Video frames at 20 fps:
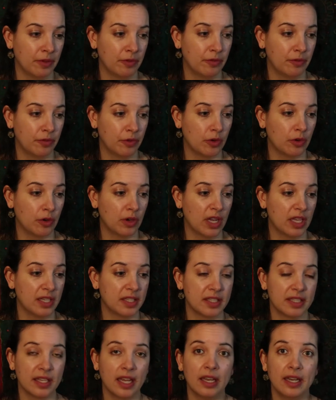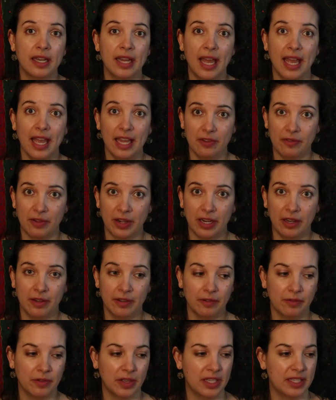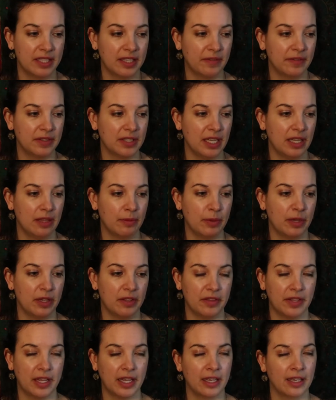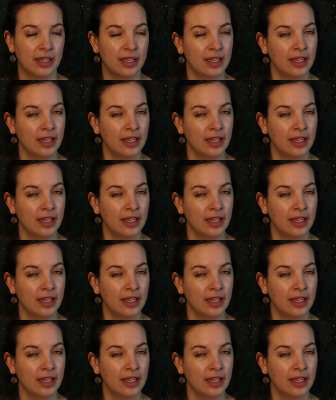for her son Henry for his 17th birthday.